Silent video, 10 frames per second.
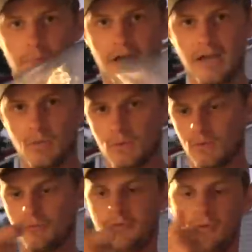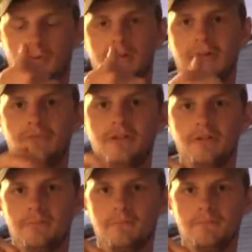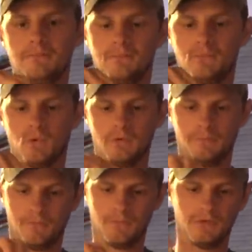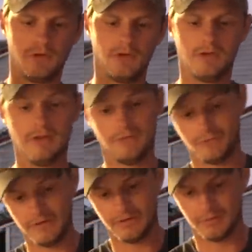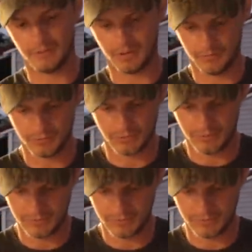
bag we're going to fill with Lefty's. Or not fill it, but I'm just going to